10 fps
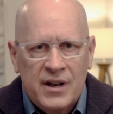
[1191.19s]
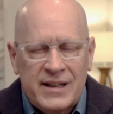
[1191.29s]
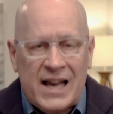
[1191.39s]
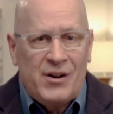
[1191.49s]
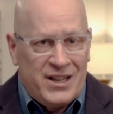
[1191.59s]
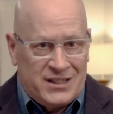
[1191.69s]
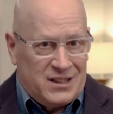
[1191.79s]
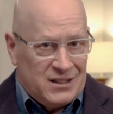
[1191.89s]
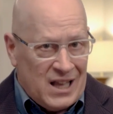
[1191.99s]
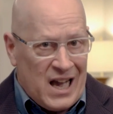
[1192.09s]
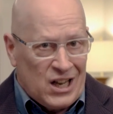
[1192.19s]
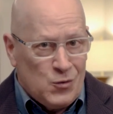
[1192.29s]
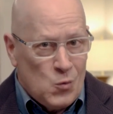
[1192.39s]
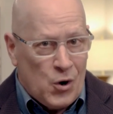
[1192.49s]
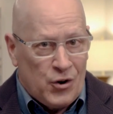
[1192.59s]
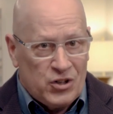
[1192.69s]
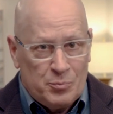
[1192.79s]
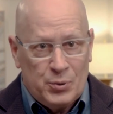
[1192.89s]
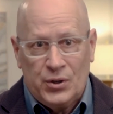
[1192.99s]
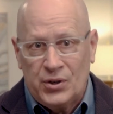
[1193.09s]
Now, it's a lot of work to
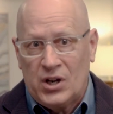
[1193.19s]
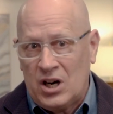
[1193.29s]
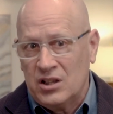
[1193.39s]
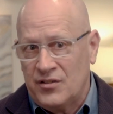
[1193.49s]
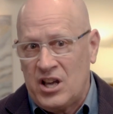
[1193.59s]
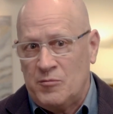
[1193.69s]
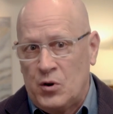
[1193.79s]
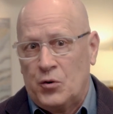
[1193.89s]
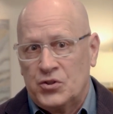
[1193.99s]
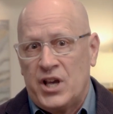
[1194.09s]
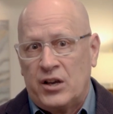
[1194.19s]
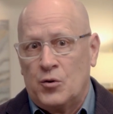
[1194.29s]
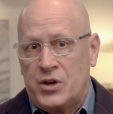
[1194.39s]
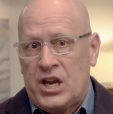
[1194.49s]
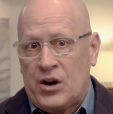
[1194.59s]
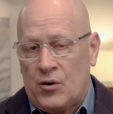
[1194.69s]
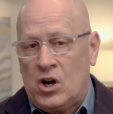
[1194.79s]
put all of that motorcycle gear